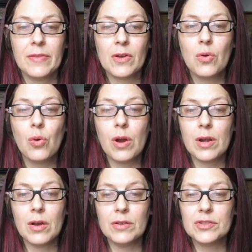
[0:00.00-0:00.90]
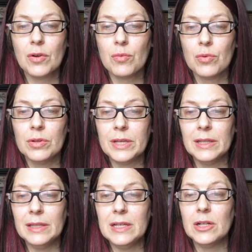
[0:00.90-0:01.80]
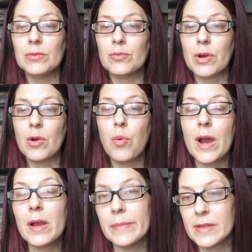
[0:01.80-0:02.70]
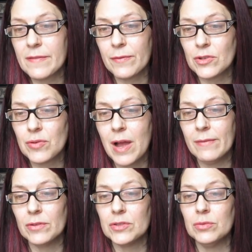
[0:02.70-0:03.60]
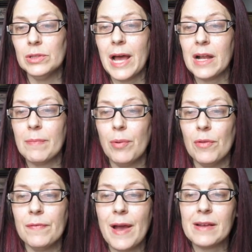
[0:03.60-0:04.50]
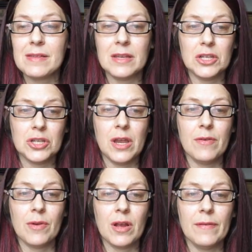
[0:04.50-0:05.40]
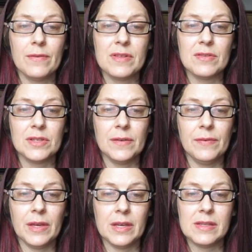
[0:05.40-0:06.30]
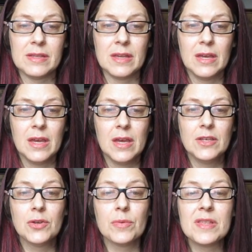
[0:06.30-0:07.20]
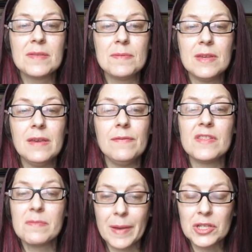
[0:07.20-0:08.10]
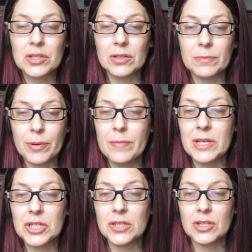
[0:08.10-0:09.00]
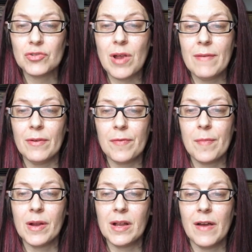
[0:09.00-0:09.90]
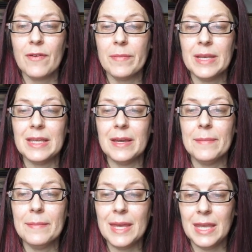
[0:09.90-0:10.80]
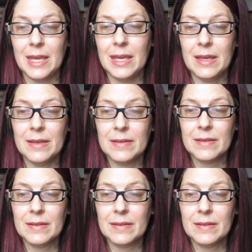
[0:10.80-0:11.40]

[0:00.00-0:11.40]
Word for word: the court also ruled illegal requirements for travelers who lack both vaccination and recovery certificates to receive special permission to travel from a government committee,